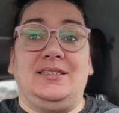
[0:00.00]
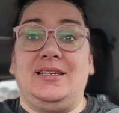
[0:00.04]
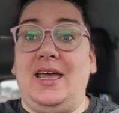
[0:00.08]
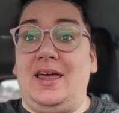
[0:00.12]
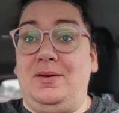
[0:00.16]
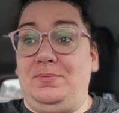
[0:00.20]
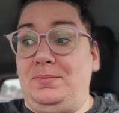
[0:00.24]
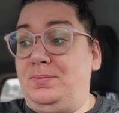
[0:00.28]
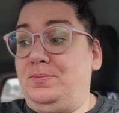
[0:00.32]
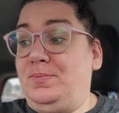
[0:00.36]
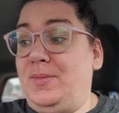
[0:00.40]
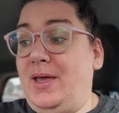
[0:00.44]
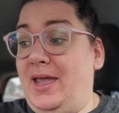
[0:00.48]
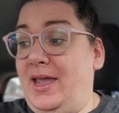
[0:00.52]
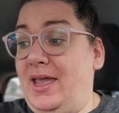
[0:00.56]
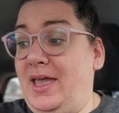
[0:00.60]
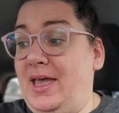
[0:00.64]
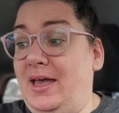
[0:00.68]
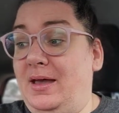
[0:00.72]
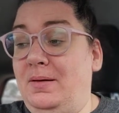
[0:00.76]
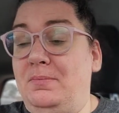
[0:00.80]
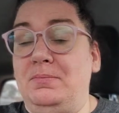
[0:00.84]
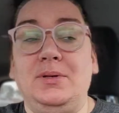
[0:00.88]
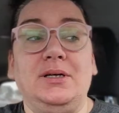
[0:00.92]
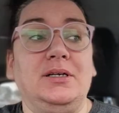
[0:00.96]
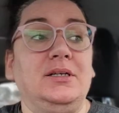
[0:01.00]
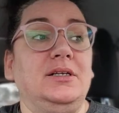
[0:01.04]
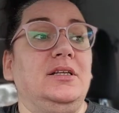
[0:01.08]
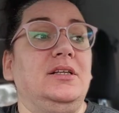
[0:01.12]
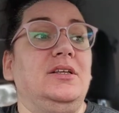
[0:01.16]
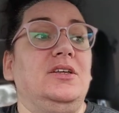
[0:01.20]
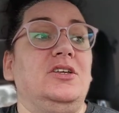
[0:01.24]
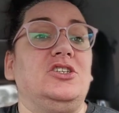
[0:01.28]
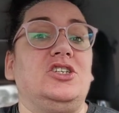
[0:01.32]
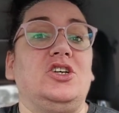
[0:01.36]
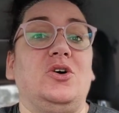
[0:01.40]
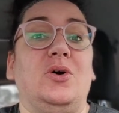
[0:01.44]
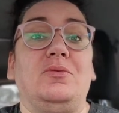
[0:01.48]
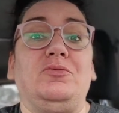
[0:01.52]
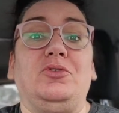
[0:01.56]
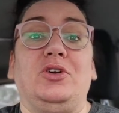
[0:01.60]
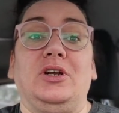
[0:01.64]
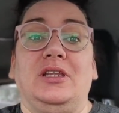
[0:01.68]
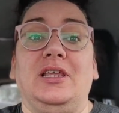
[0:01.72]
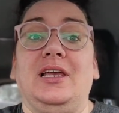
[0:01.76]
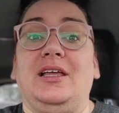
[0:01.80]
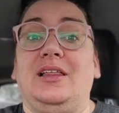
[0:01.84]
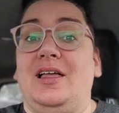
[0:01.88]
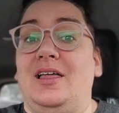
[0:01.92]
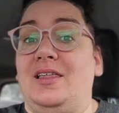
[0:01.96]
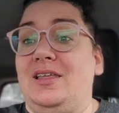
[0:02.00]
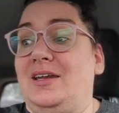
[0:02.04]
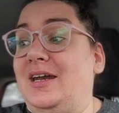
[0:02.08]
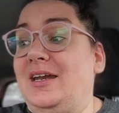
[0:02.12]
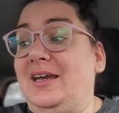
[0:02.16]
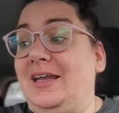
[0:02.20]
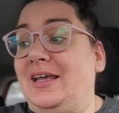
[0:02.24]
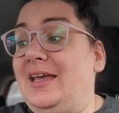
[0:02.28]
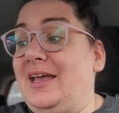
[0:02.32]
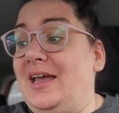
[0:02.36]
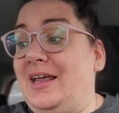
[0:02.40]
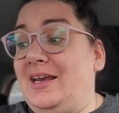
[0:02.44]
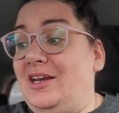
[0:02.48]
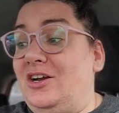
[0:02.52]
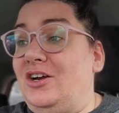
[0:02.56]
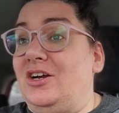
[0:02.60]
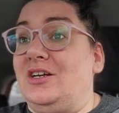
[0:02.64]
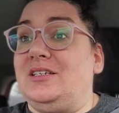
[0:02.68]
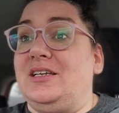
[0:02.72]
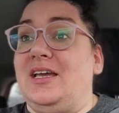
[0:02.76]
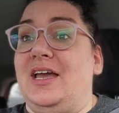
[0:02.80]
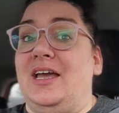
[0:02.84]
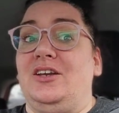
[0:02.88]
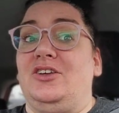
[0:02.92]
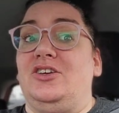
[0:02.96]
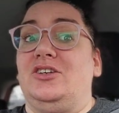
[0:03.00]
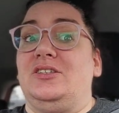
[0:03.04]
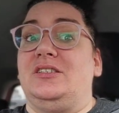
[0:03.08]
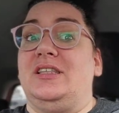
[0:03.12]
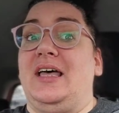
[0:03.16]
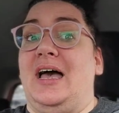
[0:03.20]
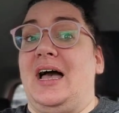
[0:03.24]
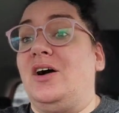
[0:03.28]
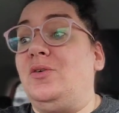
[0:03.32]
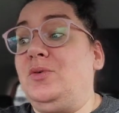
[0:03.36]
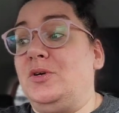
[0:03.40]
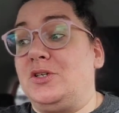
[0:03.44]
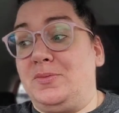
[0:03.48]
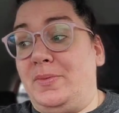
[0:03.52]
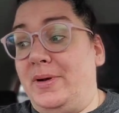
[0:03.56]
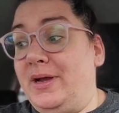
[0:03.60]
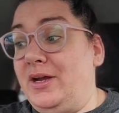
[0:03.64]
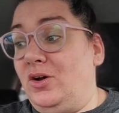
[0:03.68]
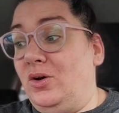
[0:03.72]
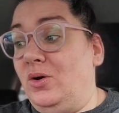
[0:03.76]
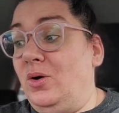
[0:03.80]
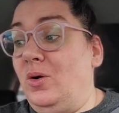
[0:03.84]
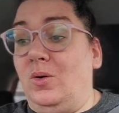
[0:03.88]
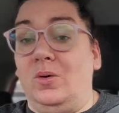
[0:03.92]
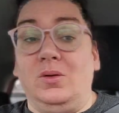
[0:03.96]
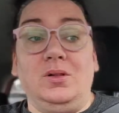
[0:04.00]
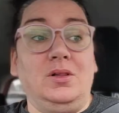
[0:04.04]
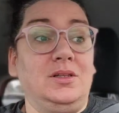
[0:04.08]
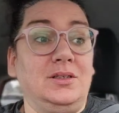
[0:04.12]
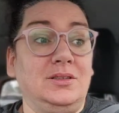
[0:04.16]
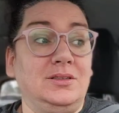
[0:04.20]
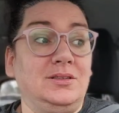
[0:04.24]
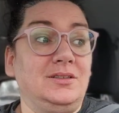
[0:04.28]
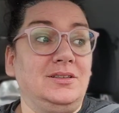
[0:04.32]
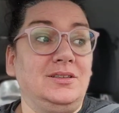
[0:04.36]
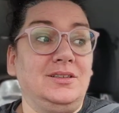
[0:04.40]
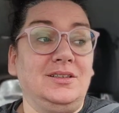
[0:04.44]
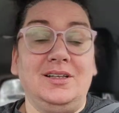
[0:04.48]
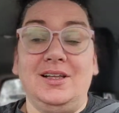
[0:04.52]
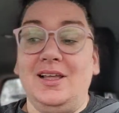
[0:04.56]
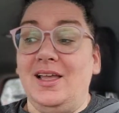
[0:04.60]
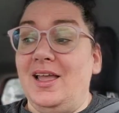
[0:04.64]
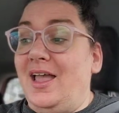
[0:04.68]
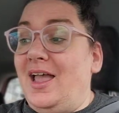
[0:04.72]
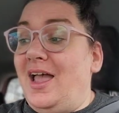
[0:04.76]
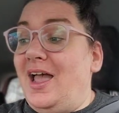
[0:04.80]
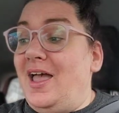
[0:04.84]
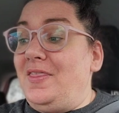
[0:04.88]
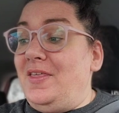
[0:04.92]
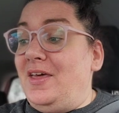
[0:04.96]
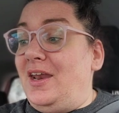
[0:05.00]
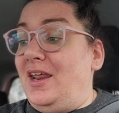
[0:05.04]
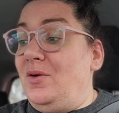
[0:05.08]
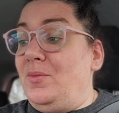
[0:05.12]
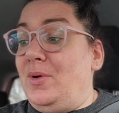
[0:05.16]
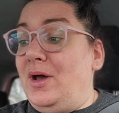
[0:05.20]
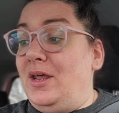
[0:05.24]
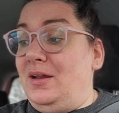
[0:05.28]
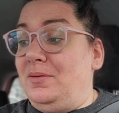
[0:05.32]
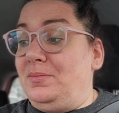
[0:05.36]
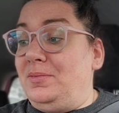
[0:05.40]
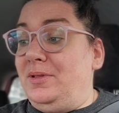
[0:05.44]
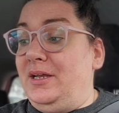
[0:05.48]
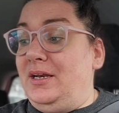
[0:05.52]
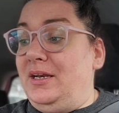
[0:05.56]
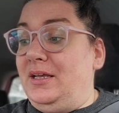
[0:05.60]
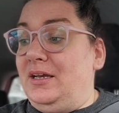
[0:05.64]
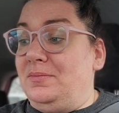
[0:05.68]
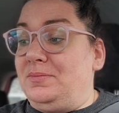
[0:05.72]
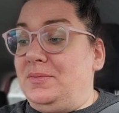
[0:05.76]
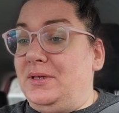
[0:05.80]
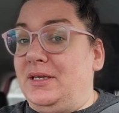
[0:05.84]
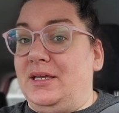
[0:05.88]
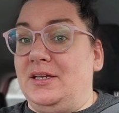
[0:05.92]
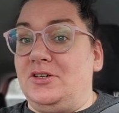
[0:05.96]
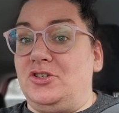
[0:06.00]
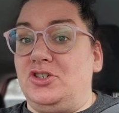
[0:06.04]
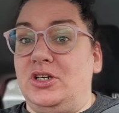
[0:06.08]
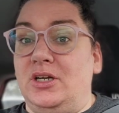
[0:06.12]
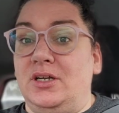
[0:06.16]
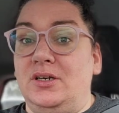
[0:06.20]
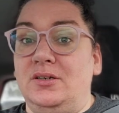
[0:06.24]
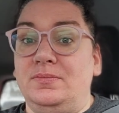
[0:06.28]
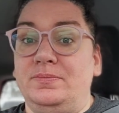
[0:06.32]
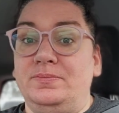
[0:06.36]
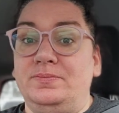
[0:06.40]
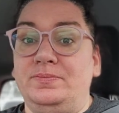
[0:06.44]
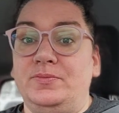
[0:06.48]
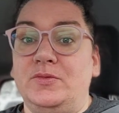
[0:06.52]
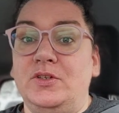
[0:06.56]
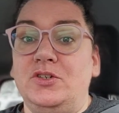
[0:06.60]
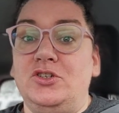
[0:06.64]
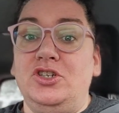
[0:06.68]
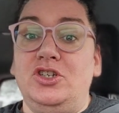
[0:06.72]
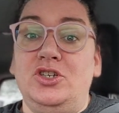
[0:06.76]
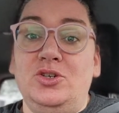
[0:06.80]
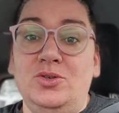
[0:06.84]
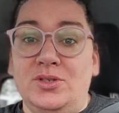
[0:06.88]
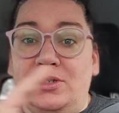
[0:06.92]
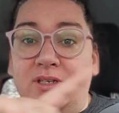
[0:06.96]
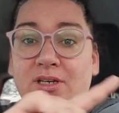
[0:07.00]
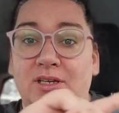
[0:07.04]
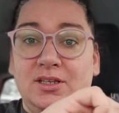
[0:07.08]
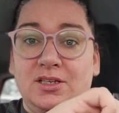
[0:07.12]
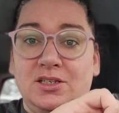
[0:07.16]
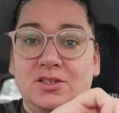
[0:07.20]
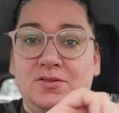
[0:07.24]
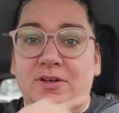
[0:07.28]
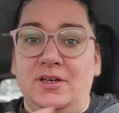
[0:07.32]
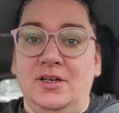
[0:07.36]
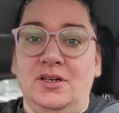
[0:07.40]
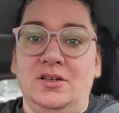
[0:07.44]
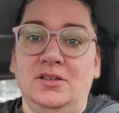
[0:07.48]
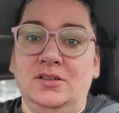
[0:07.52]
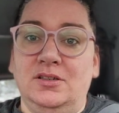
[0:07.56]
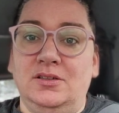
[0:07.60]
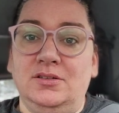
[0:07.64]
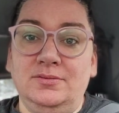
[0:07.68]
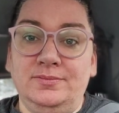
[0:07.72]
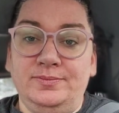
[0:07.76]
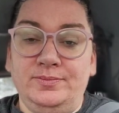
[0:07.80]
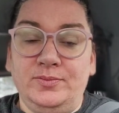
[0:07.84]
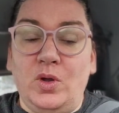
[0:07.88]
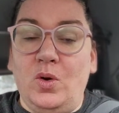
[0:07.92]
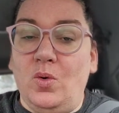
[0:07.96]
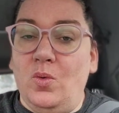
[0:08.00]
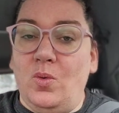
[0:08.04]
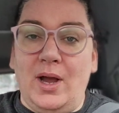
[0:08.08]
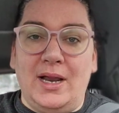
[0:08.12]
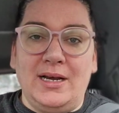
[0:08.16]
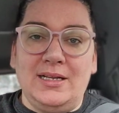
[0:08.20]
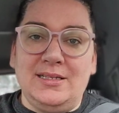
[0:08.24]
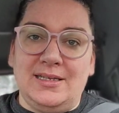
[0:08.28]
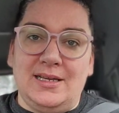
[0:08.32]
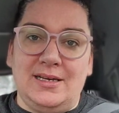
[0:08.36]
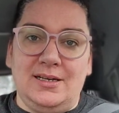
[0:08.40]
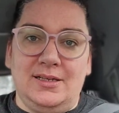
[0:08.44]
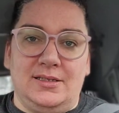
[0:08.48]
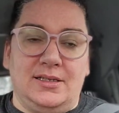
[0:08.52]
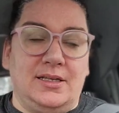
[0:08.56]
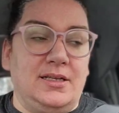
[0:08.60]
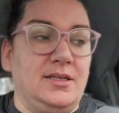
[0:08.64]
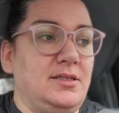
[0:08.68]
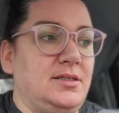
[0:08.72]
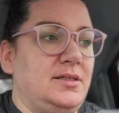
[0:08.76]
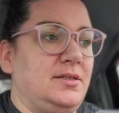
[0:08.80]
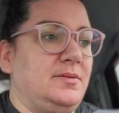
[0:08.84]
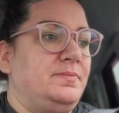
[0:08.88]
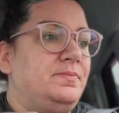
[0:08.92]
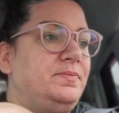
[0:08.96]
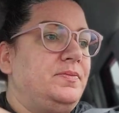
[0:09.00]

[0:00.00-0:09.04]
10 a.m. So I'm really glad that I didn't get here at 10 because that was my goal. And then I wound up cleaning up the kitchen. Do you see this vehicle? Why does that exist?